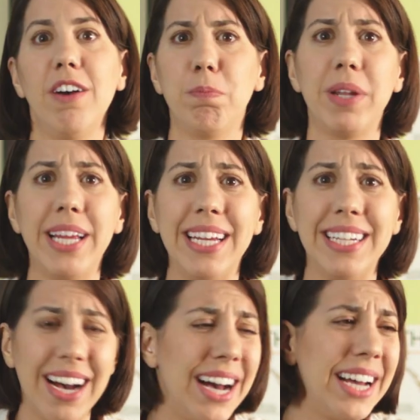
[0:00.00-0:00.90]
of
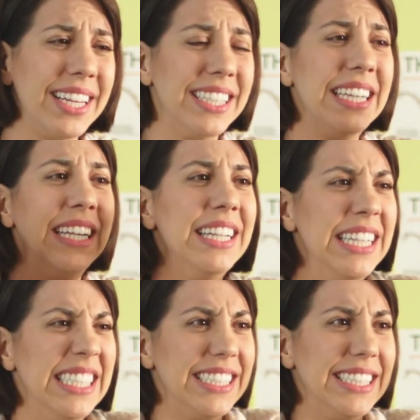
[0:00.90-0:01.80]
playing God? And
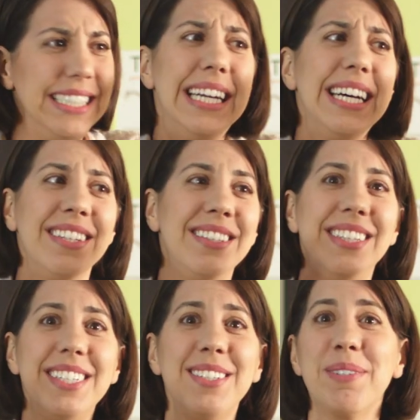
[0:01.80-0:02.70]
yeah,
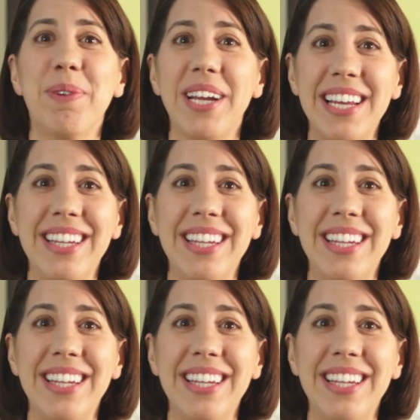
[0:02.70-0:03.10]
this is why I